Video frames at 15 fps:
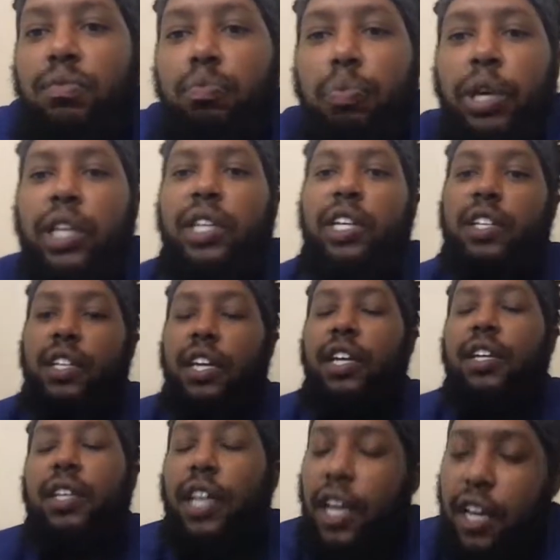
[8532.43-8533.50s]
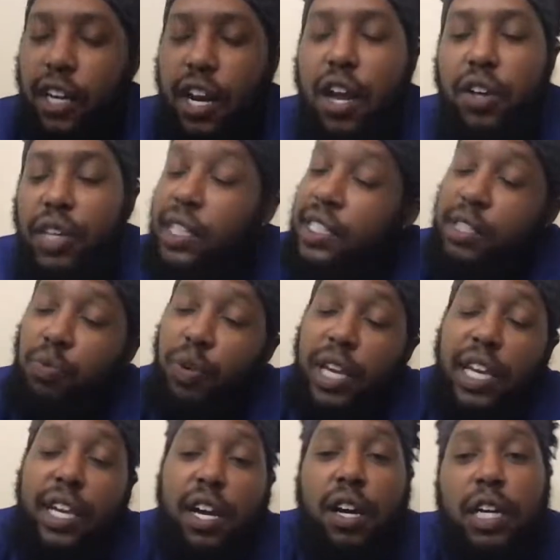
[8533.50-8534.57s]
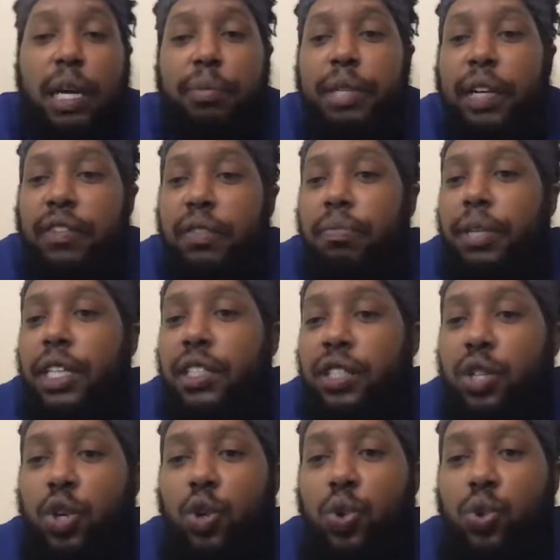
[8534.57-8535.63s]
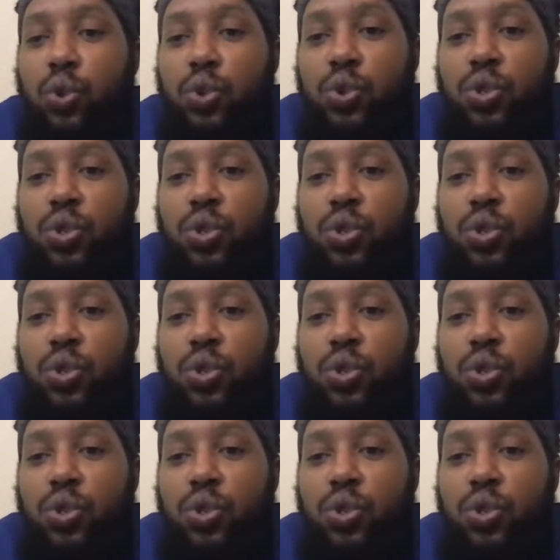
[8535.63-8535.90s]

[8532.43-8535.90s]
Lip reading: Big Dick Nick, yeah. Now listen, when he all coming off the bench, cool.